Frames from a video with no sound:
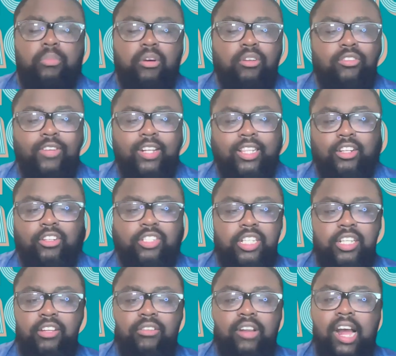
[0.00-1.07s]
Both ran
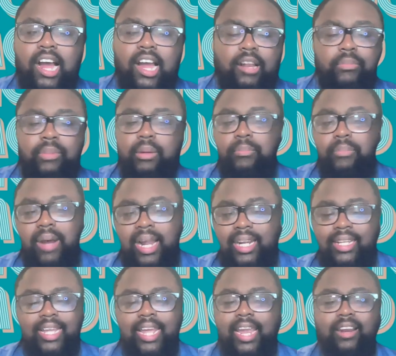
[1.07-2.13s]
1309, but by
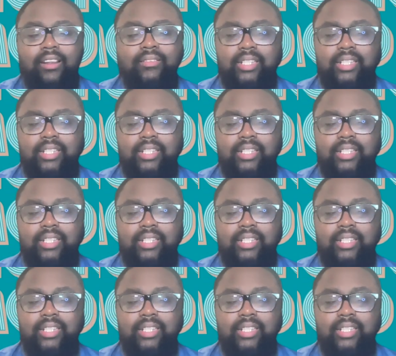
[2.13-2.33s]
the hair